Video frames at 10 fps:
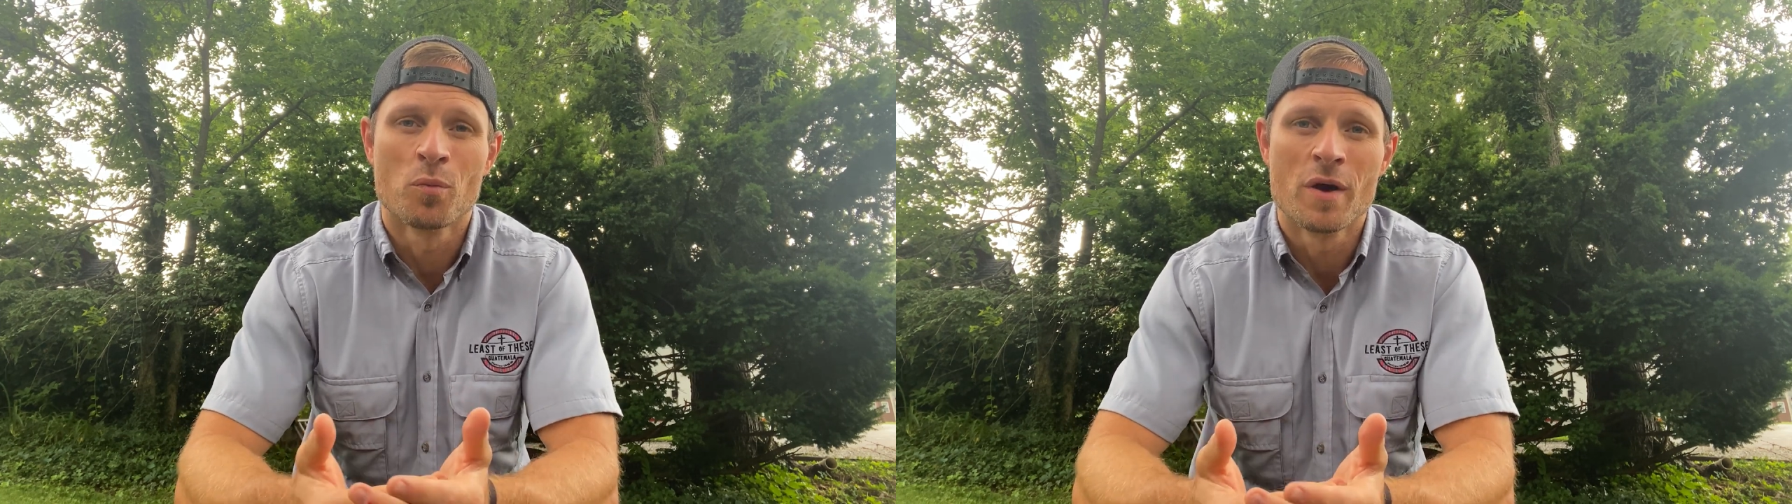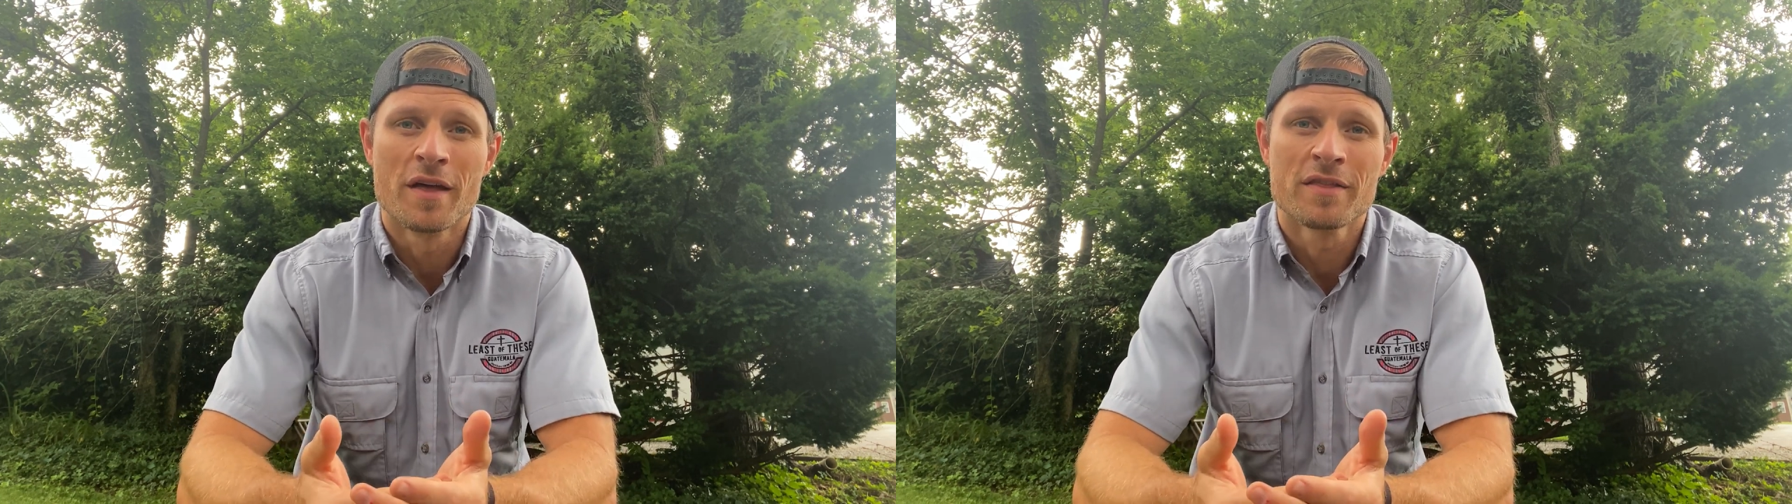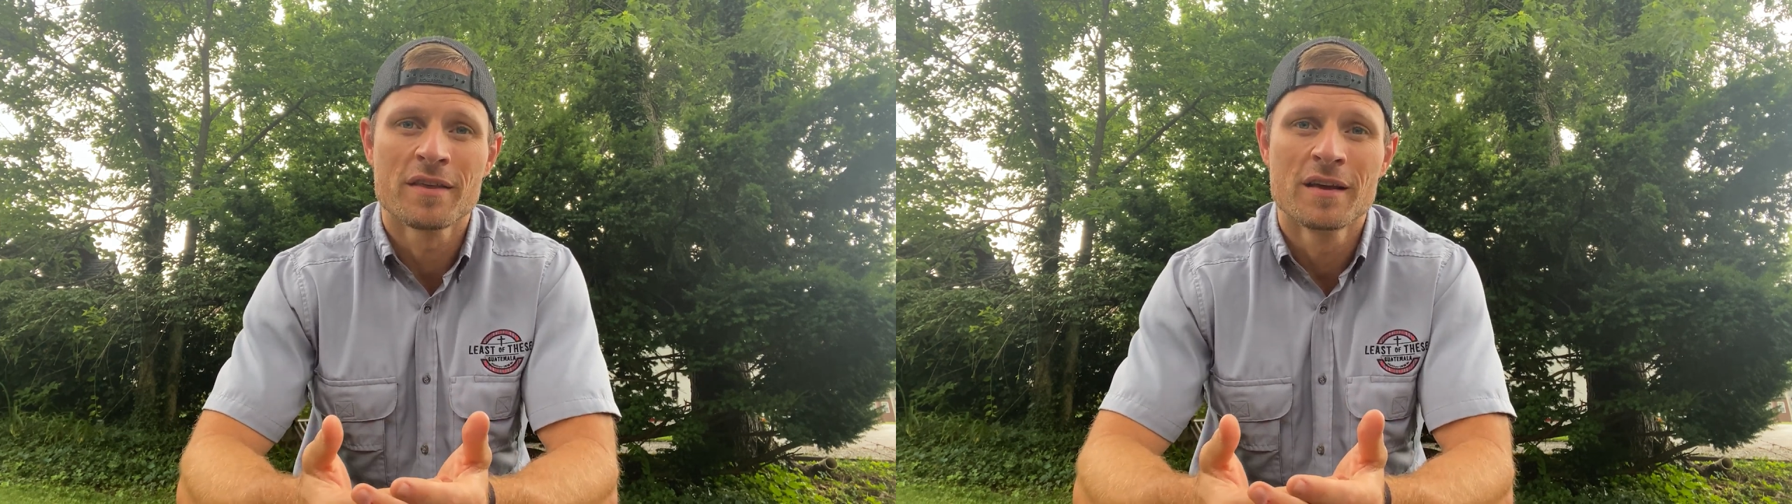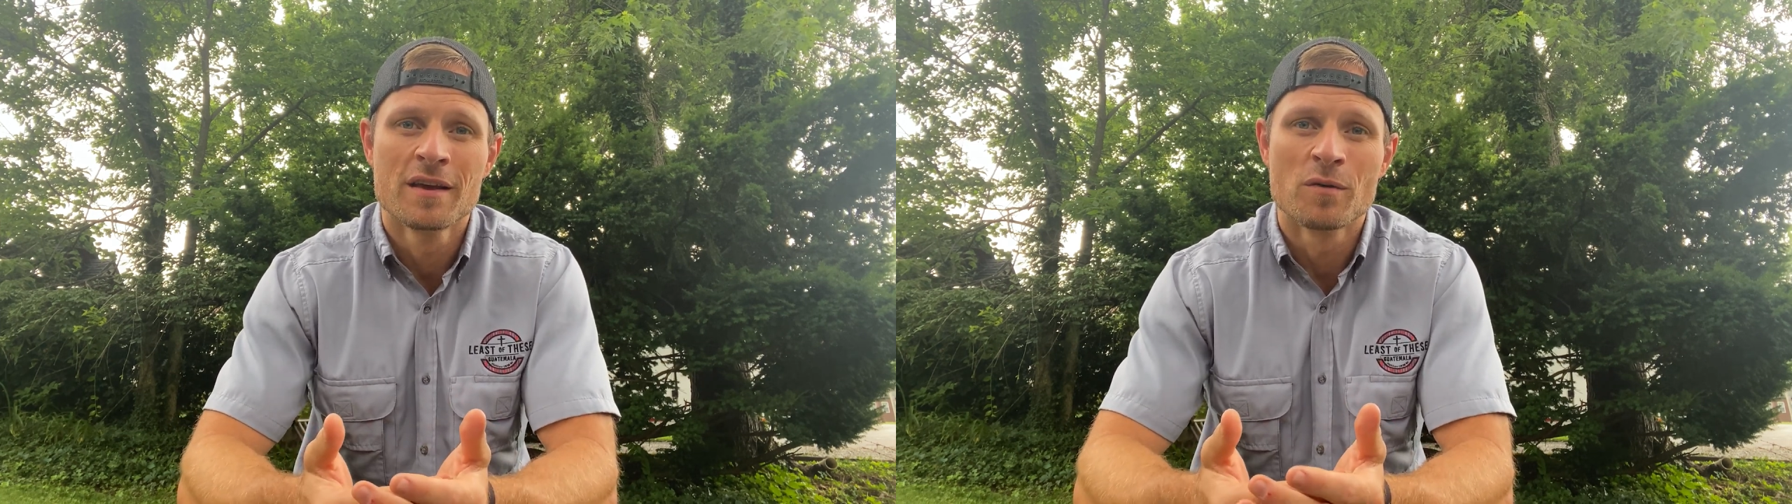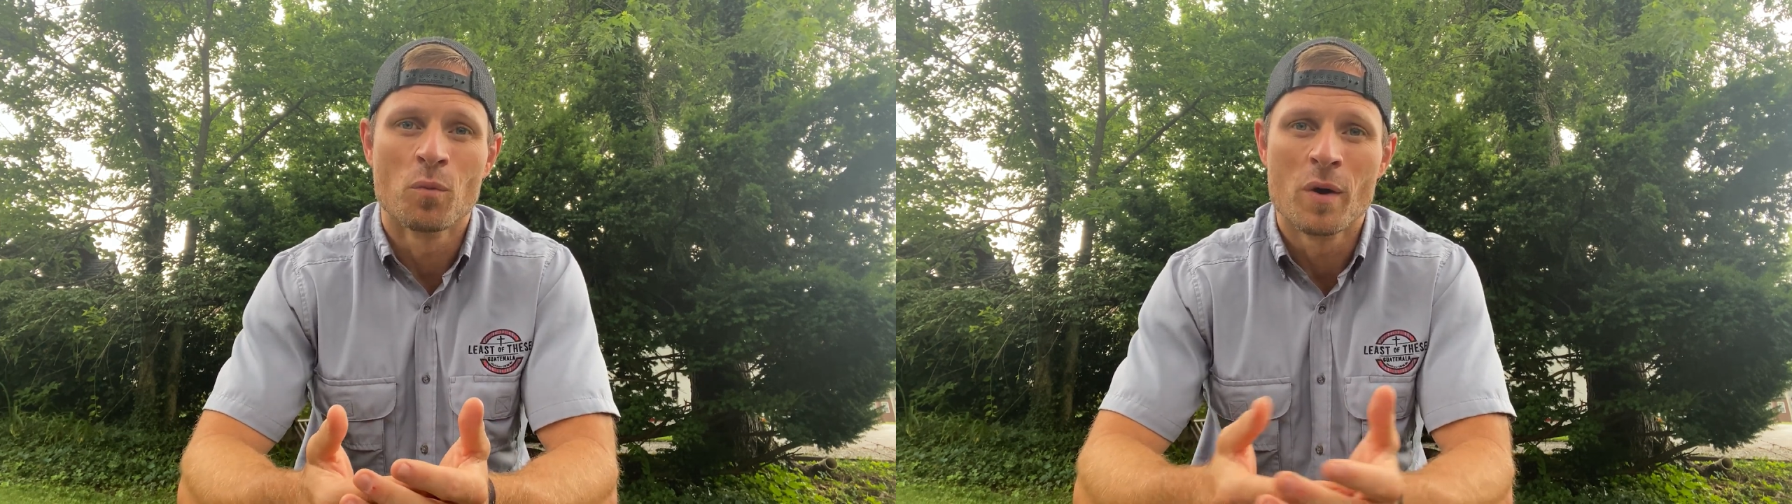with
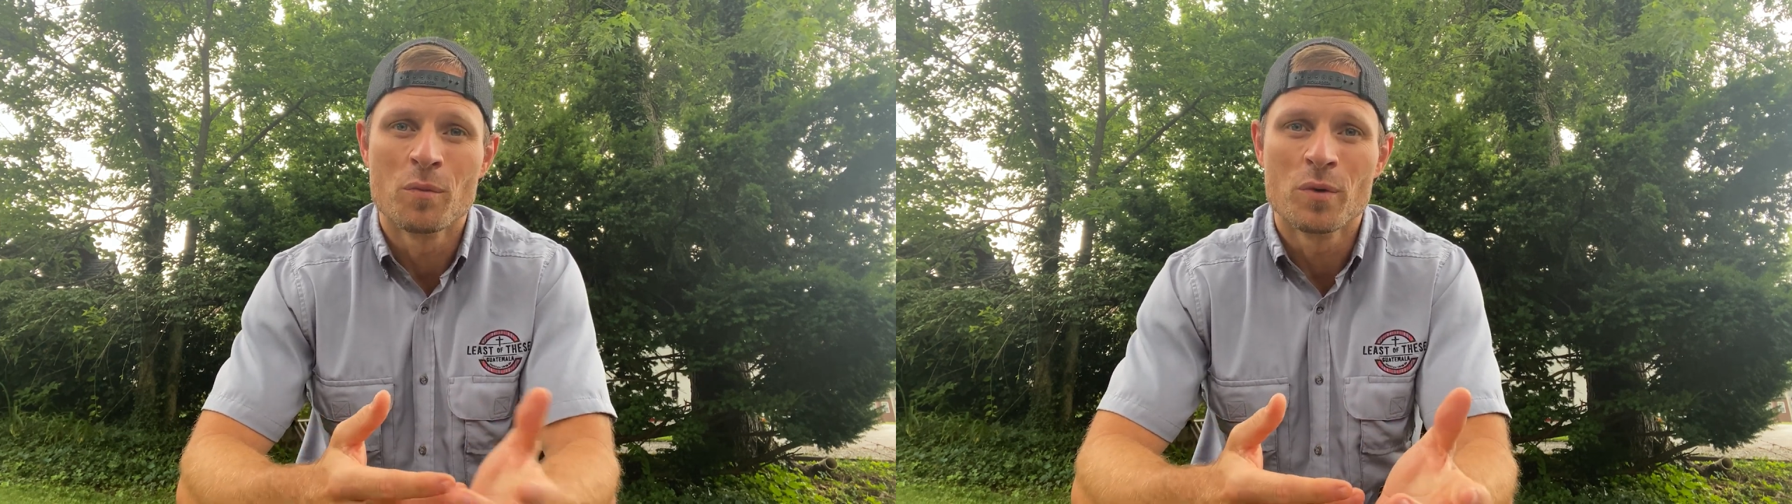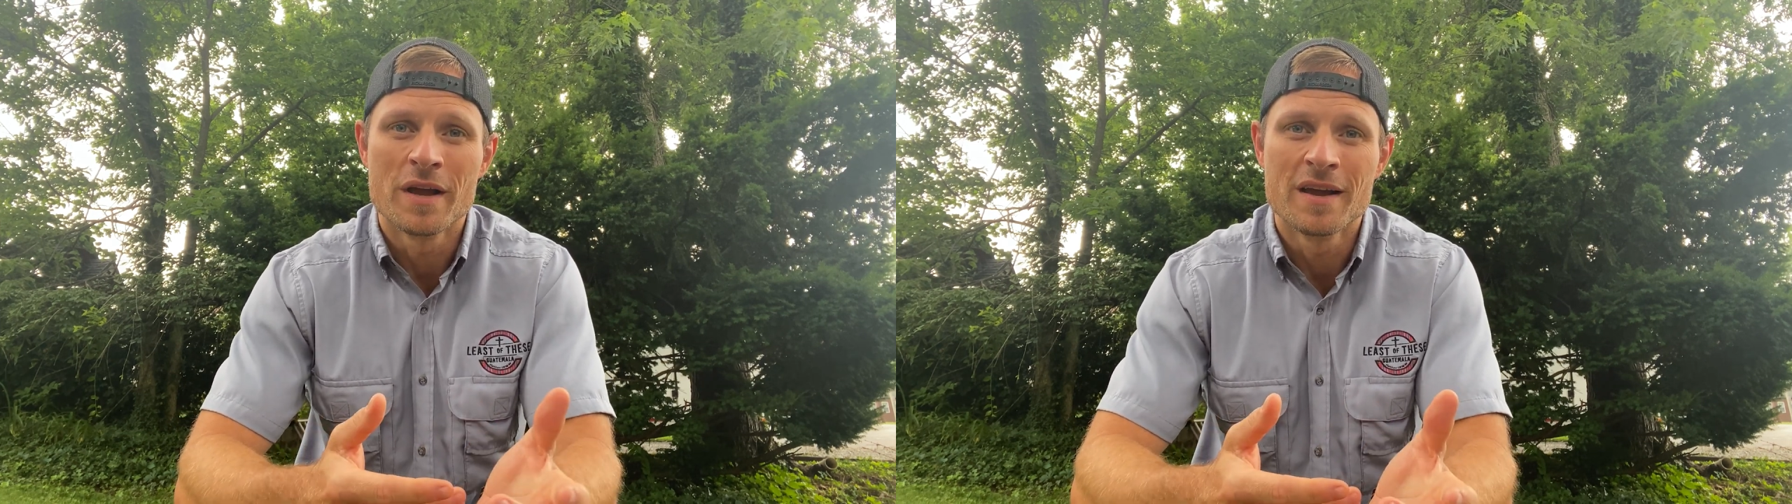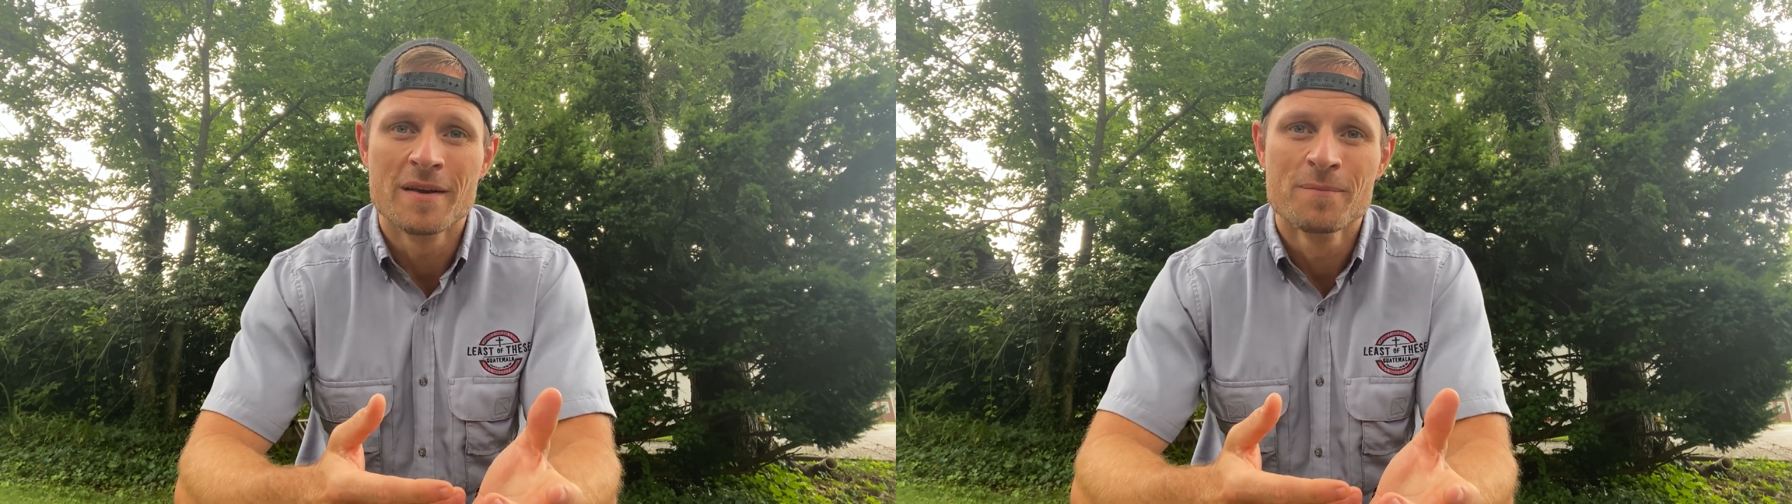when we